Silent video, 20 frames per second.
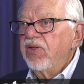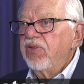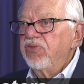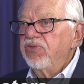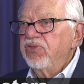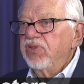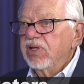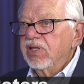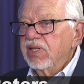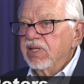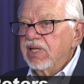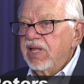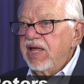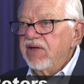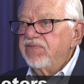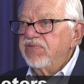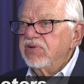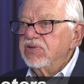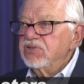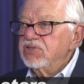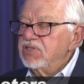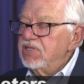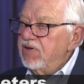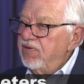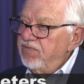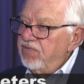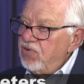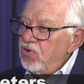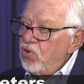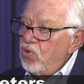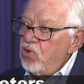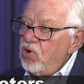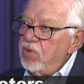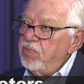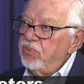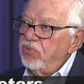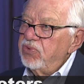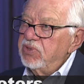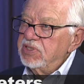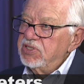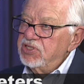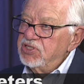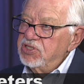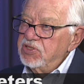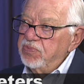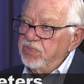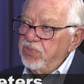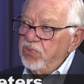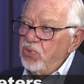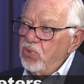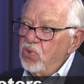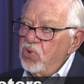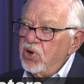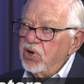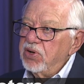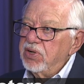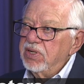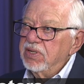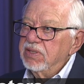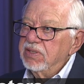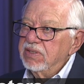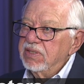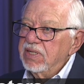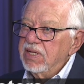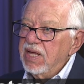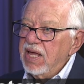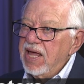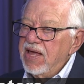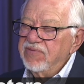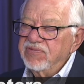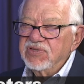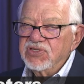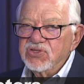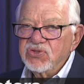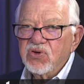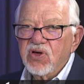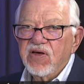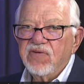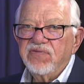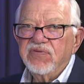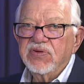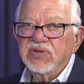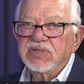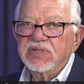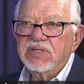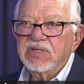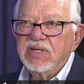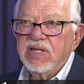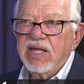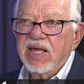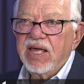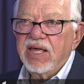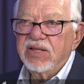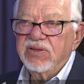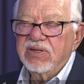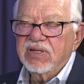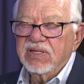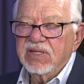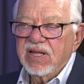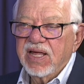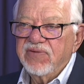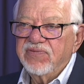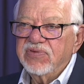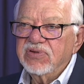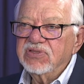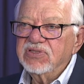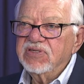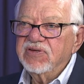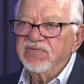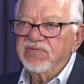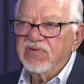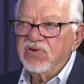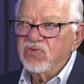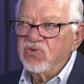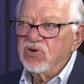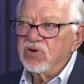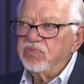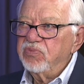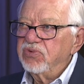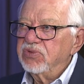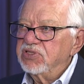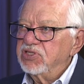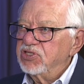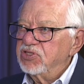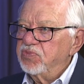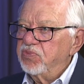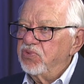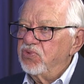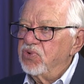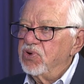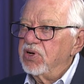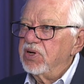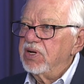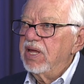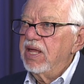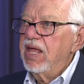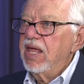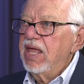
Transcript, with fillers: The levels of corporate support have softened, and the levels of corporate support